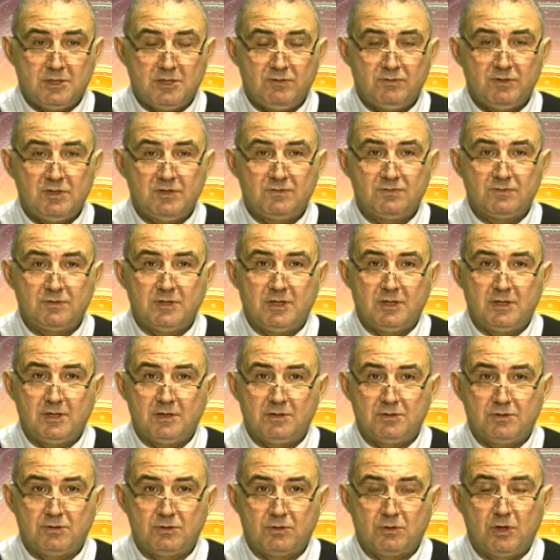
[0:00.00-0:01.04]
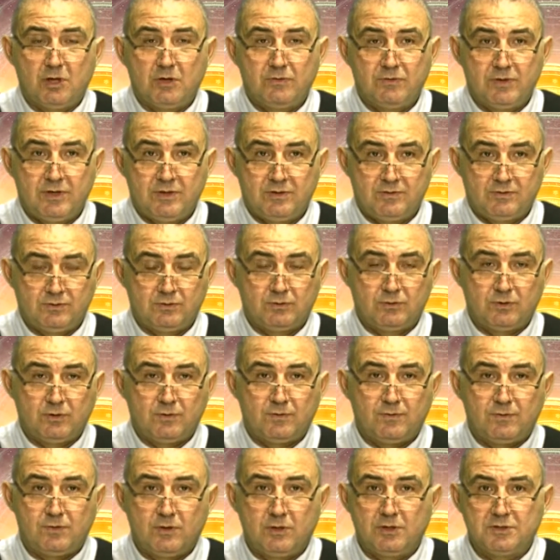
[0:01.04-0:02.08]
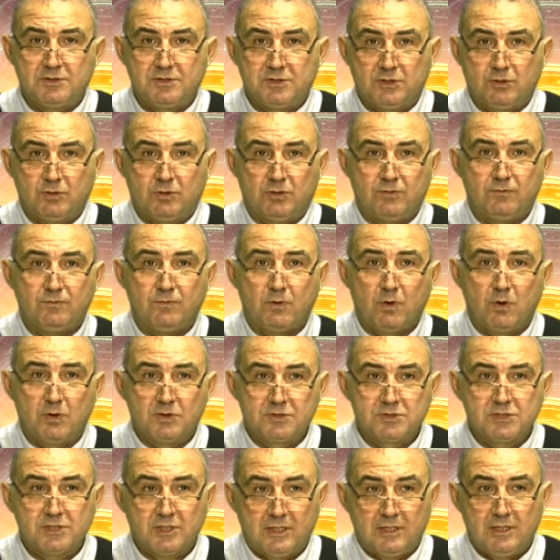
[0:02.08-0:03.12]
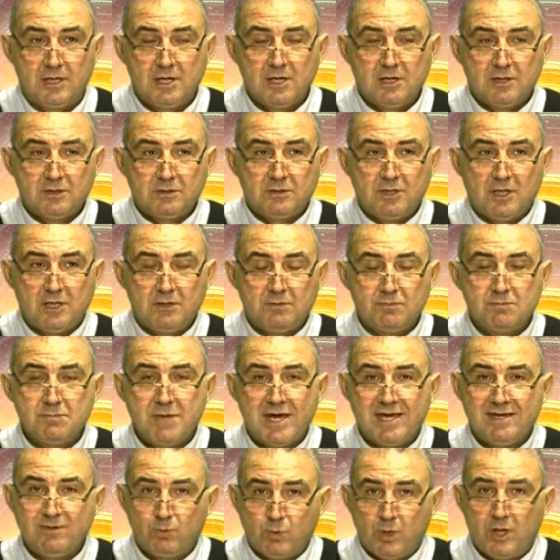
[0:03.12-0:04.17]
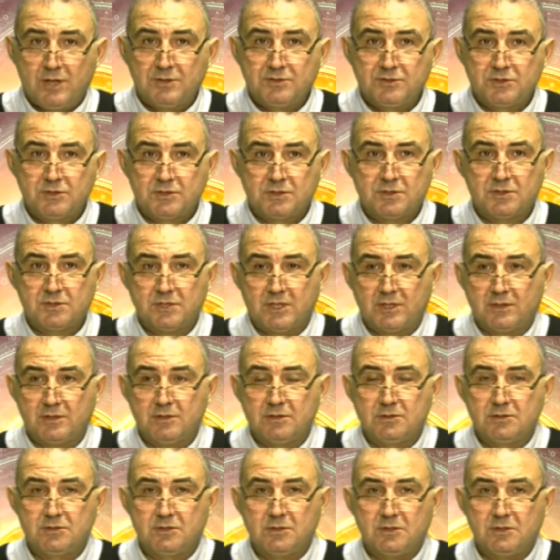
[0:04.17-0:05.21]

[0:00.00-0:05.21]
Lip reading: even if they are over 30 or 40, they may want second